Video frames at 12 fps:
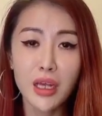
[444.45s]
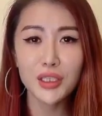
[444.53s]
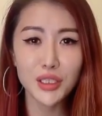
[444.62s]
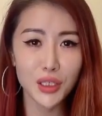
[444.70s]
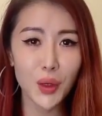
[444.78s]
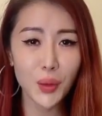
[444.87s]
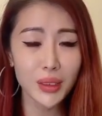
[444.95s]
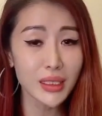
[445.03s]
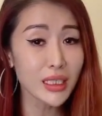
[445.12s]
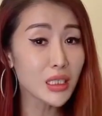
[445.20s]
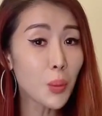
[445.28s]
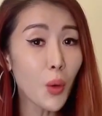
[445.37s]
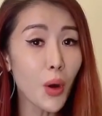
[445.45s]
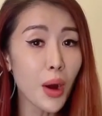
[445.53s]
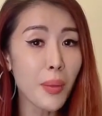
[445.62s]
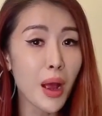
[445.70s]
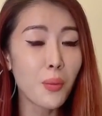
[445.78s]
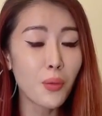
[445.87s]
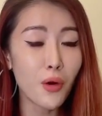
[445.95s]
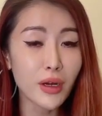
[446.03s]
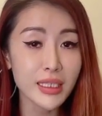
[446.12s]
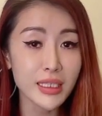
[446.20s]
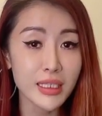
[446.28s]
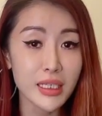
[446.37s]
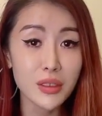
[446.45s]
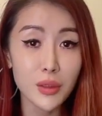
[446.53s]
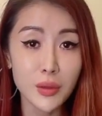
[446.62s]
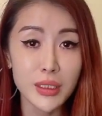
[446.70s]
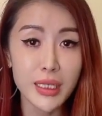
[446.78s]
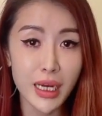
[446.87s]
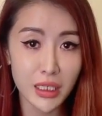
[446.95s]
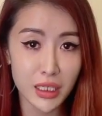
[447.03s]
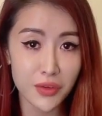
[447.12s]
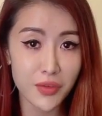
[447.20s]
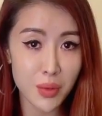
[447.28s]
So this is more about processing those negative